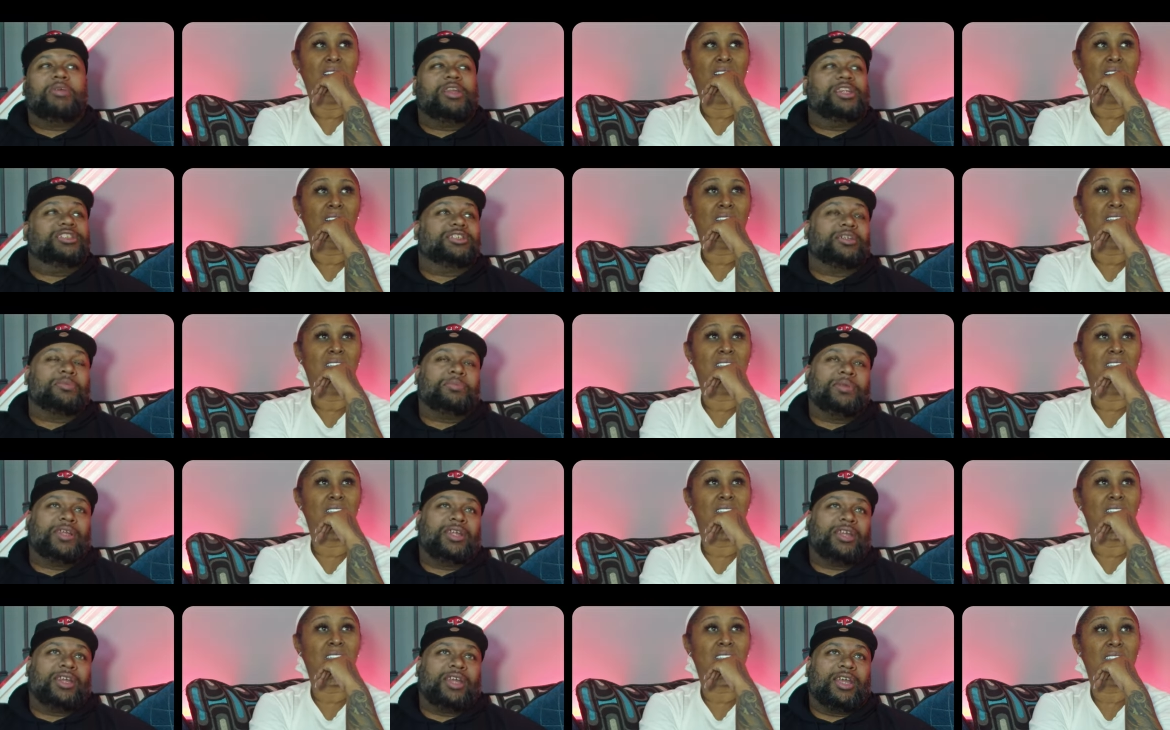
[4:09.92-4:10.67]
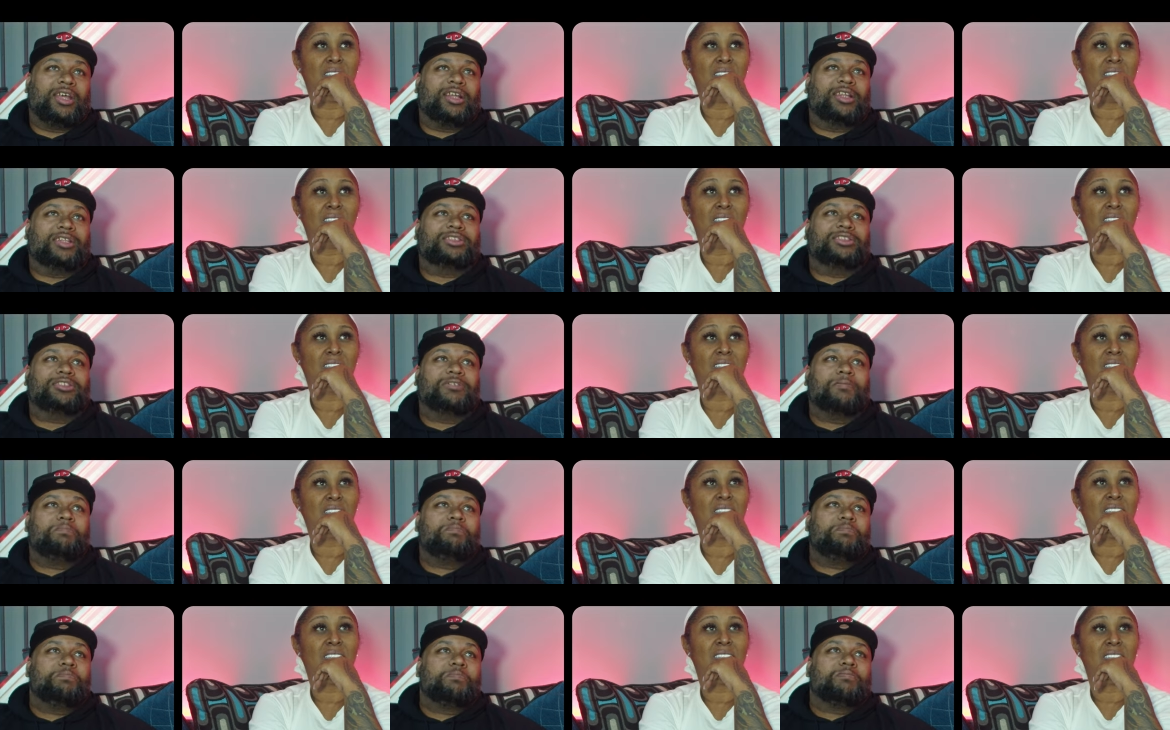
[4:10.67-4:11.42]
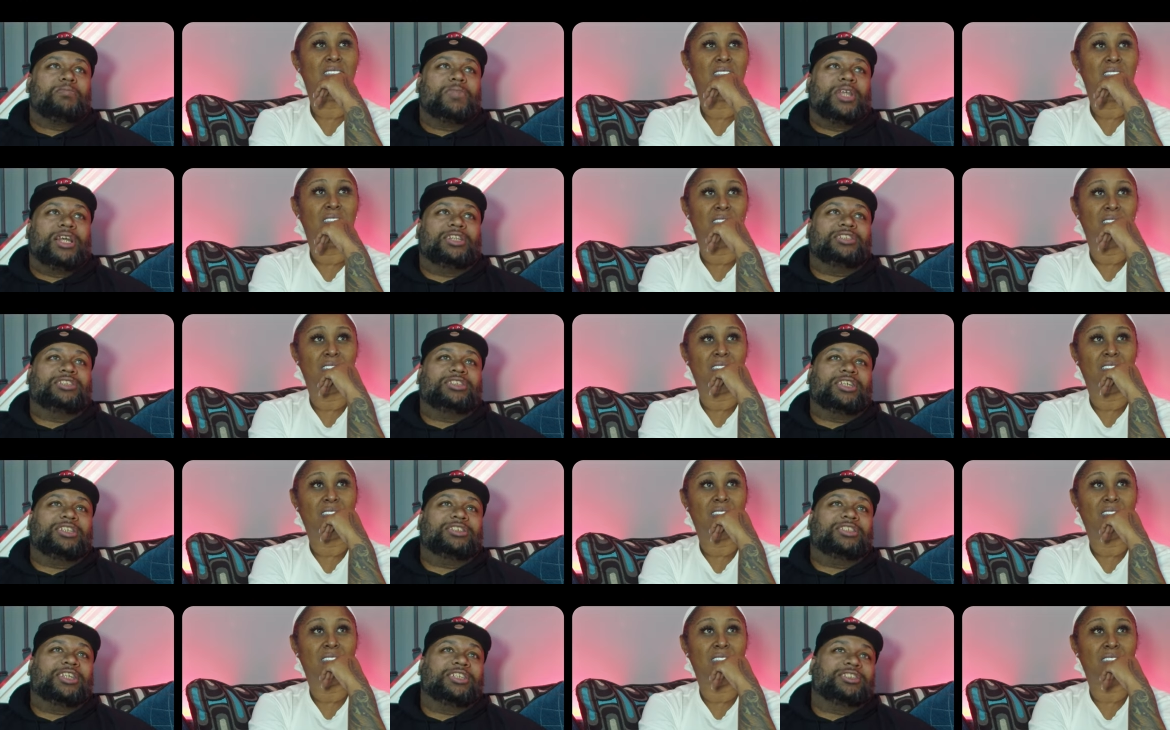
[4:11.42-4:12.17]
Speaker 1: mean, it's completely in English, and it
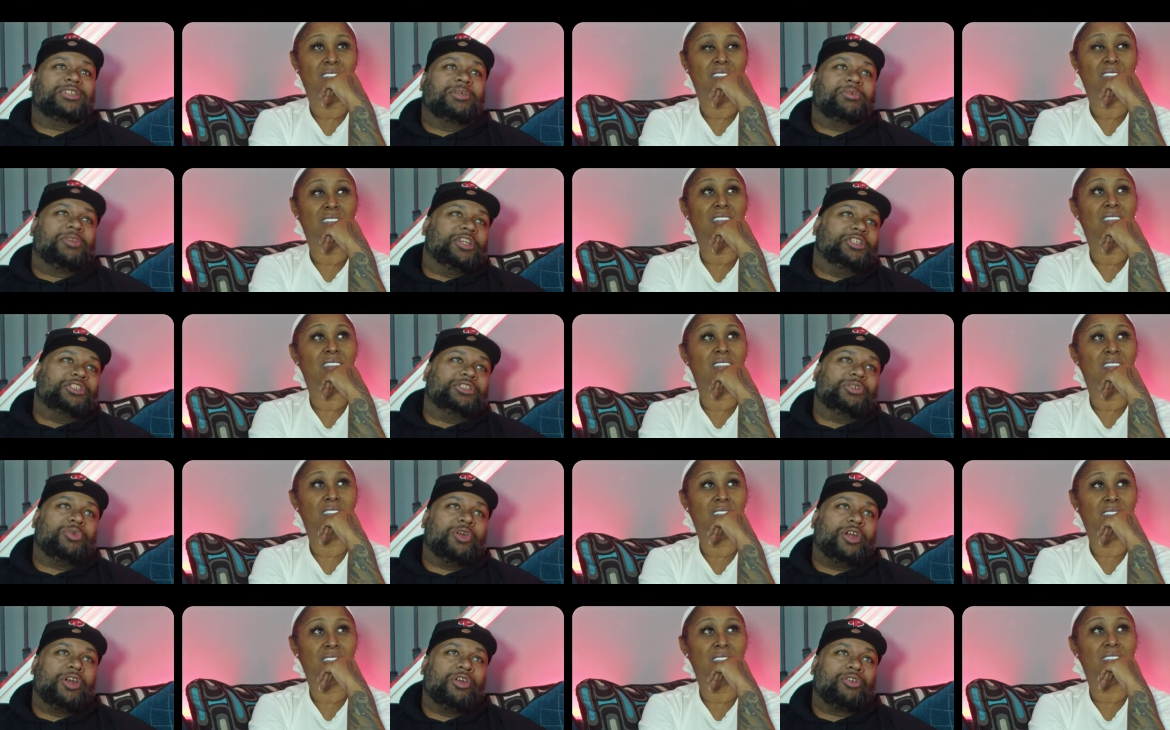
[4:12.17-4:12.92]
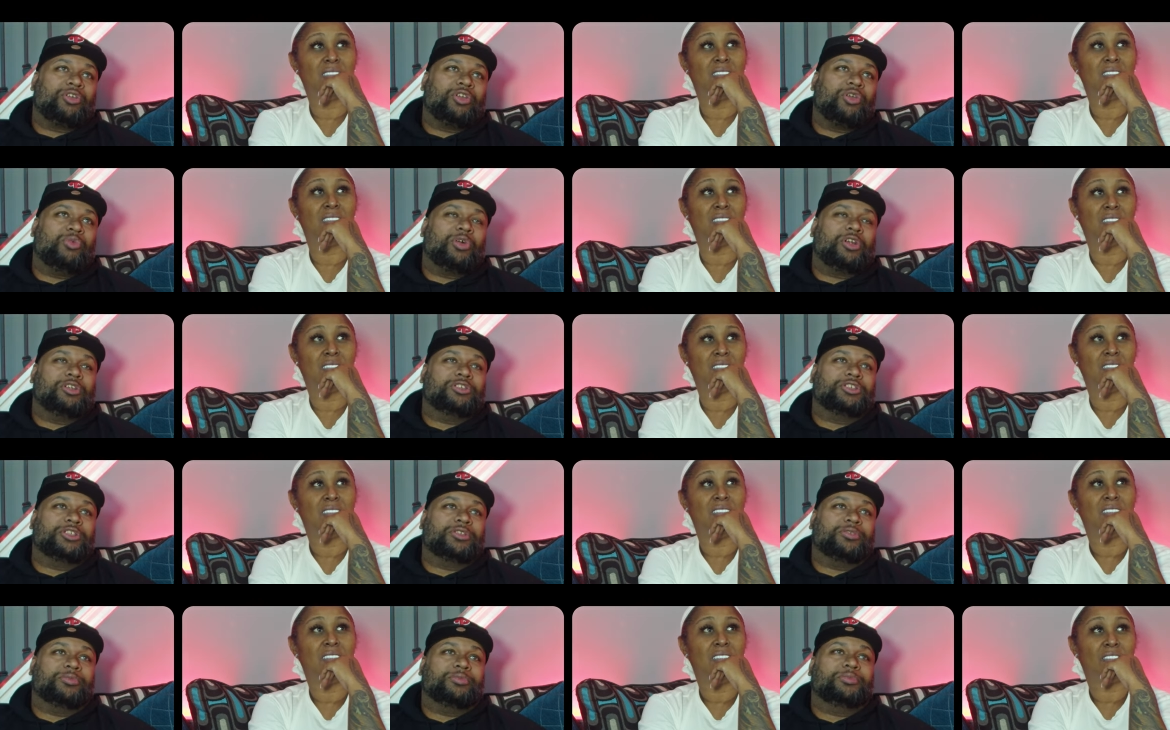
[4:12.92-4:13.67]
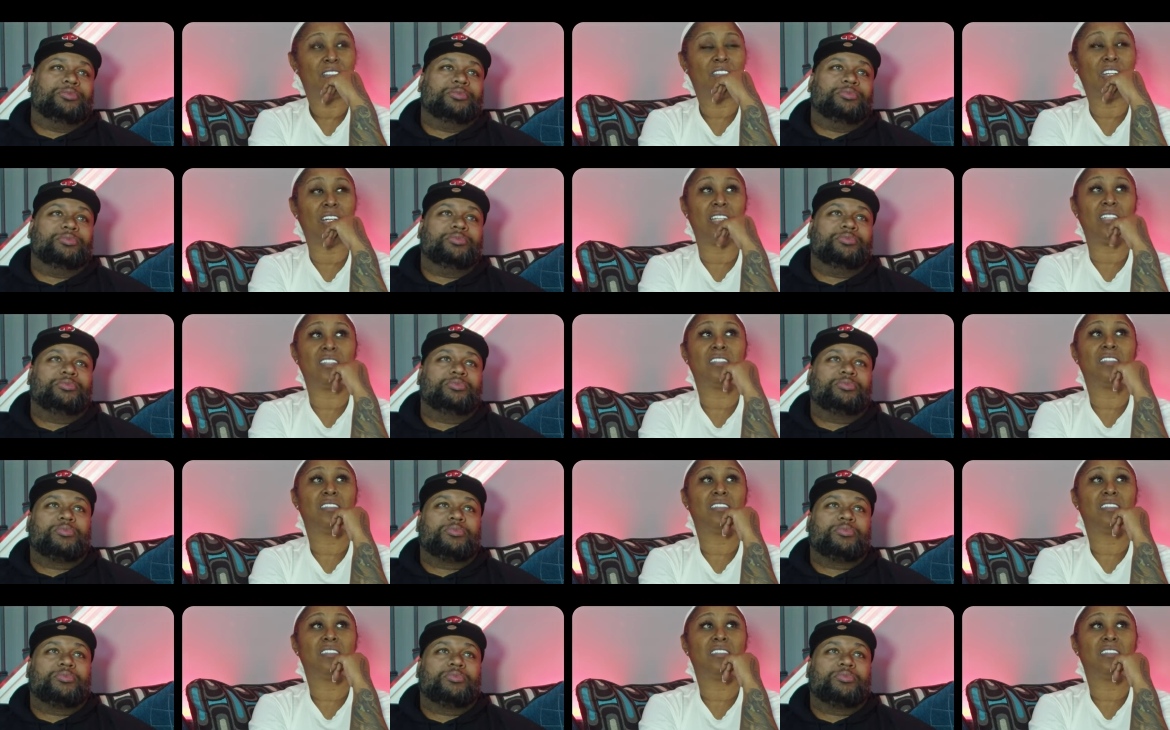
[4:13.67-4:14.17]
sounds like something that you would hear on Q102. Right.